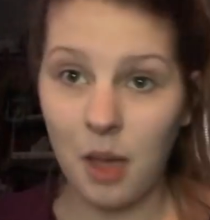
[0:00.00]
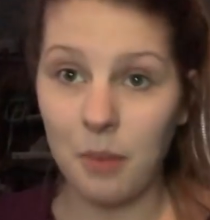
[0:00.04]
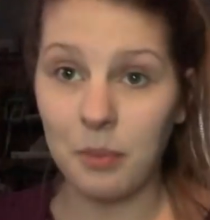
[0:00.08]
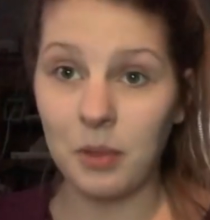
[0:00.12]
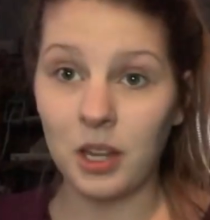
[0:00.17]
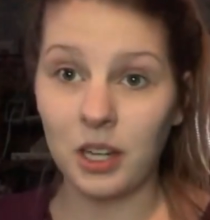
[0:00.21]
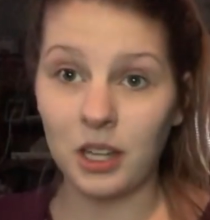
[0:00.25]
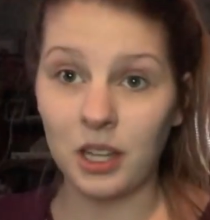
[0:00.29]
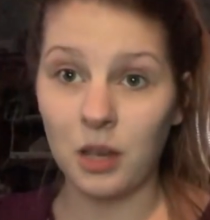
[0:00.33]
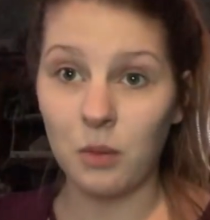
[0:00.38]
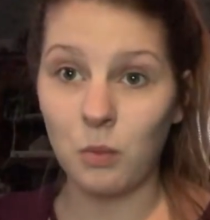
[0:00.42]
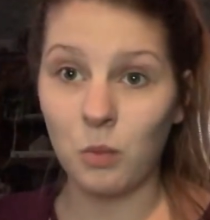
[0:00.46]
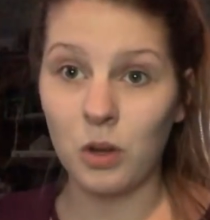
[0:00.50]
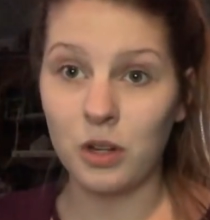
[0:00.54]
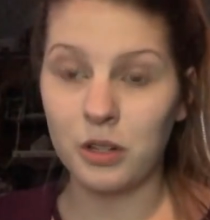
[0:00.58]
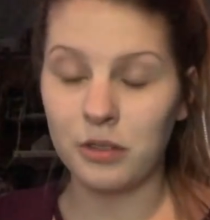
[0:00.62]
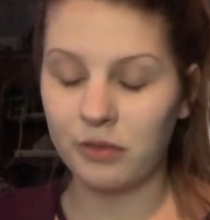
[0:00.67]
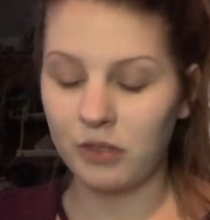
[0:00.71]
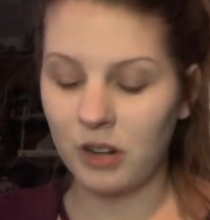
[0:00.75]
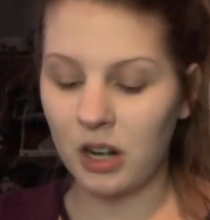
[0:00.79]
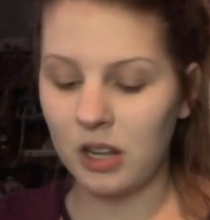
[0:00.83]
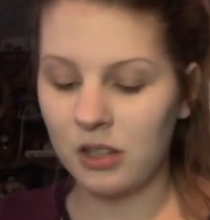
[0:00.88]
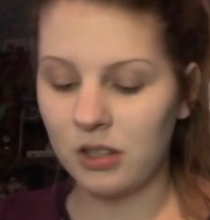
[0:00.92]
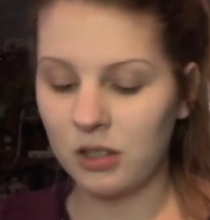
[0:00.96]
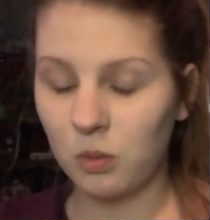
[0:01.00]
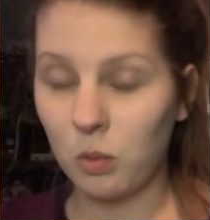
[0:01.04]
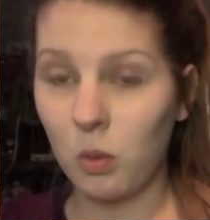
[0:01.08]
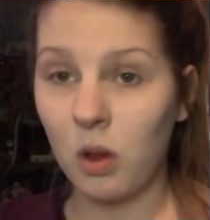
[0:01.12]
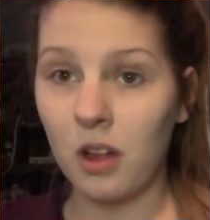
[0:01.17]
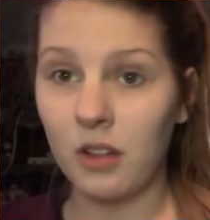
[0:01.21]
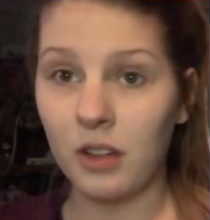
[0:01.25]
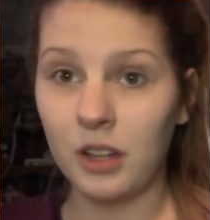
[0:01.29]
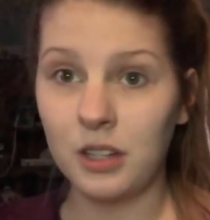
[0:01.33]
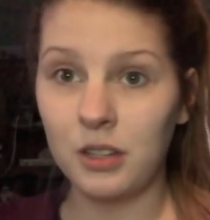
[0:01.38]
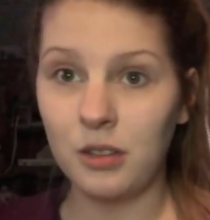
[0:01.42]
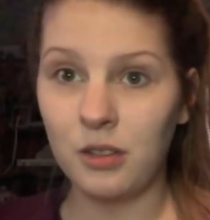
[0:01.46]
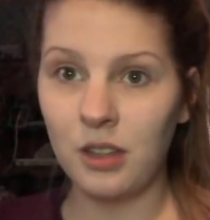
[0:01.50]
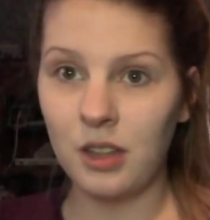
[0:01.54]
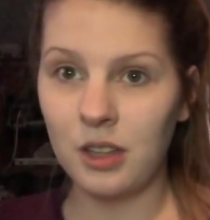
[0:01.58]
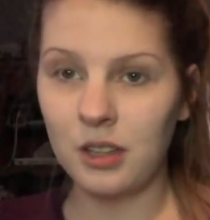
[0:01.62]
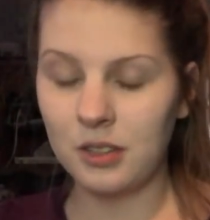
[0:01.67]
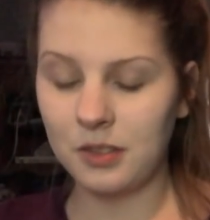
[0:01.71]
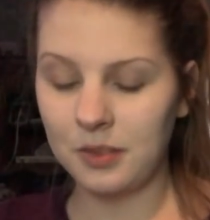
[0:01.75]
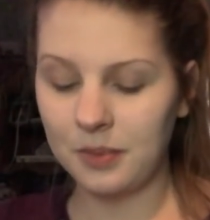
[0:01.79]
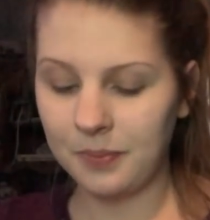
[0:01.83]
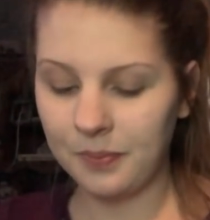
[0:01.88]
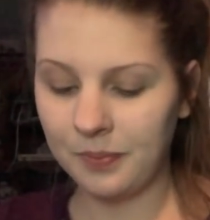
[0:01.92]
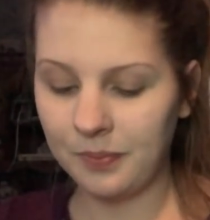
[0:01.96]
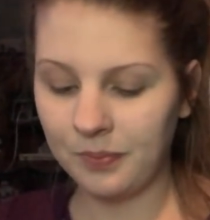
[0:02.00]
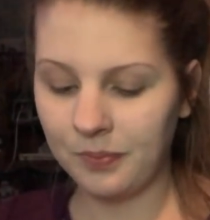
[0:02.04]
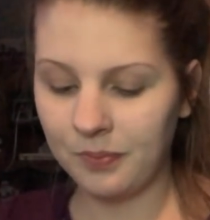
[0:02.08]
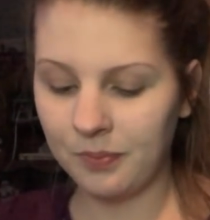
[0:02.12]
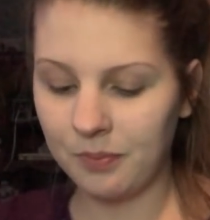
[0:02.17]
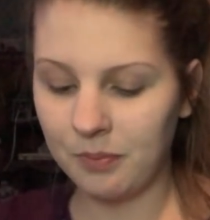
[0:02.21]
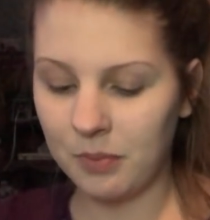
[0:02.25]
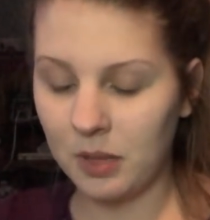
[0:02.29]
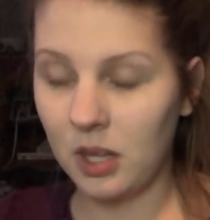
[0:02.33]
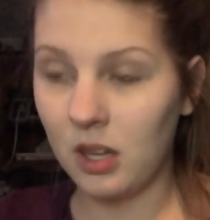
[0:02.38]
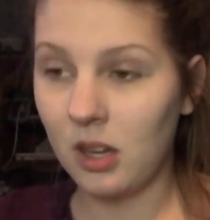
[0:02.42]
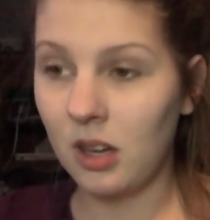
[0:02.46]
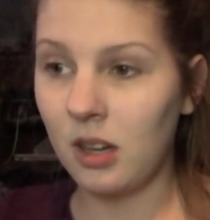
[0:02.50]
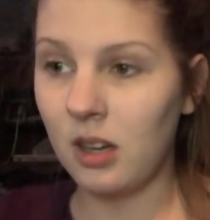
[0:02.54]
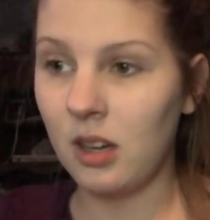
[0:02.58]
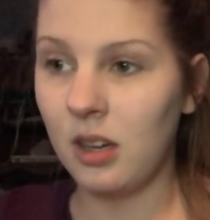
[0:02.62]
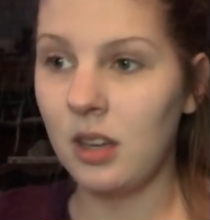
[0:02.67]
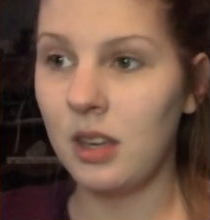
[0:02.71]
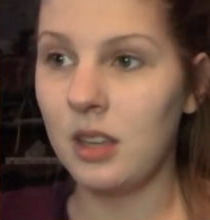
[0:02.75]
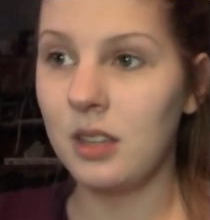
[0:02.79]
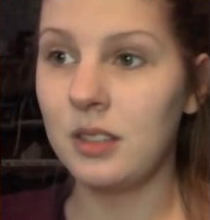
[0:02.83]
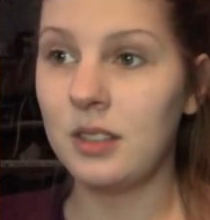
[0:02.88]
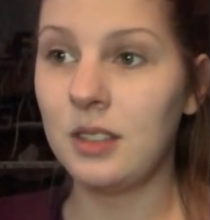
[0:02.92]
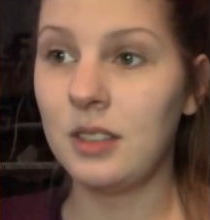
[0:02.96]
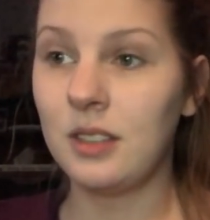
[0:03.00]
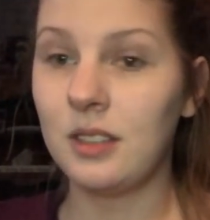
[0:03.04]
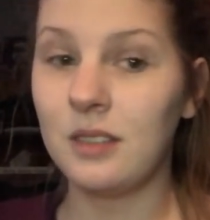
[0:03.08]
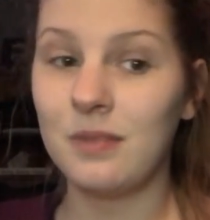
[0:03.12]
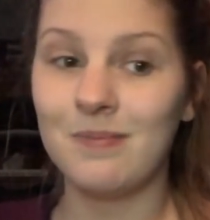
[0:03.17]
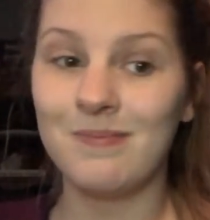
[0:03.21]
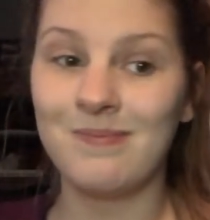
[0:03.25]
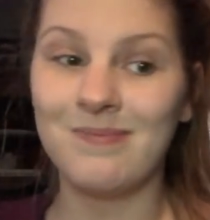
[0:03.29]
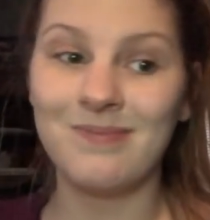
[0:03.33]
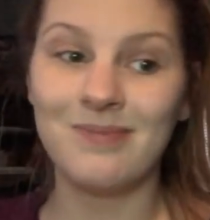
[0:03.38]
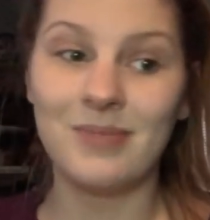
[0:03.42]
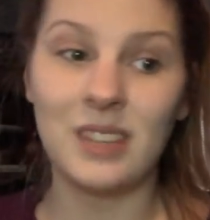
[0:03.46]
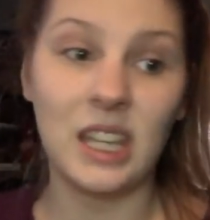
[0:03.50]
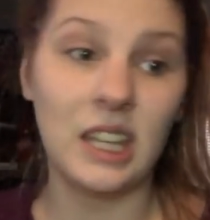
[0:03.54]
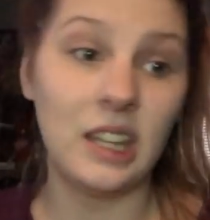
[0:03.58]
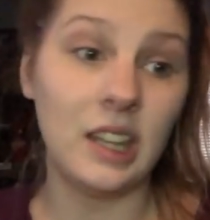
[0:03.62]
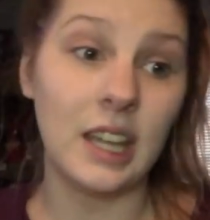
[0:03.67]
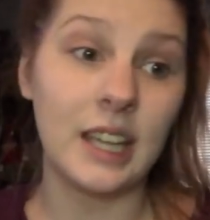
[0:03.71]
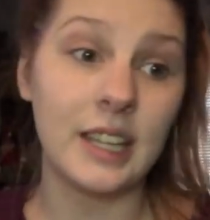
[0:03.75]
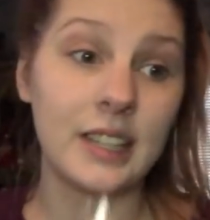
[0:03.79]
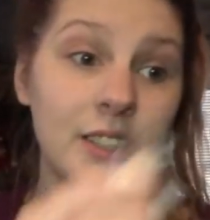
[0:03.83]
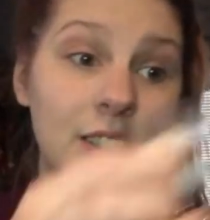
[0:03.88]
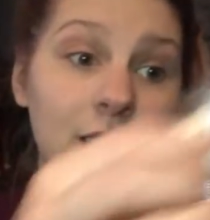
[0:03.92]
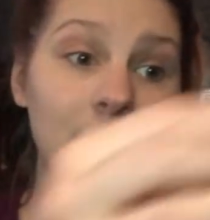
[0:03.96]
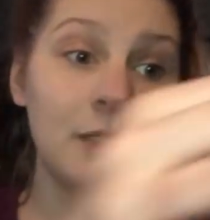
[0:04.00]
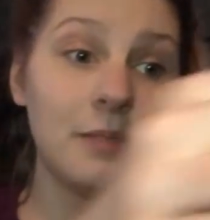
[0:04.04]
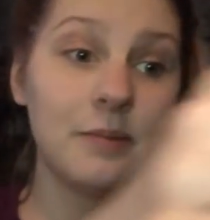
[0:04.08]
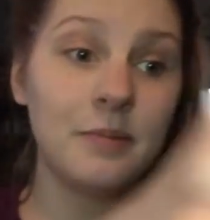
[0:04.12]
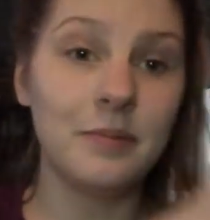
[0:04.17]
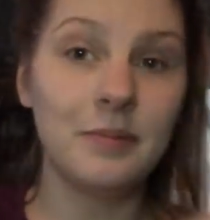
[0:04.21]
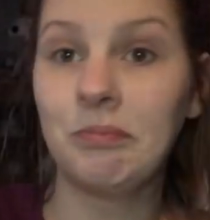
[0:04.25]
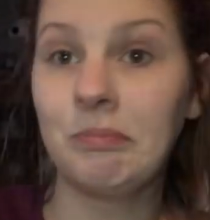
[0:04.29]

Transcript: I'm letting him watch Friends while I do this because he likes it.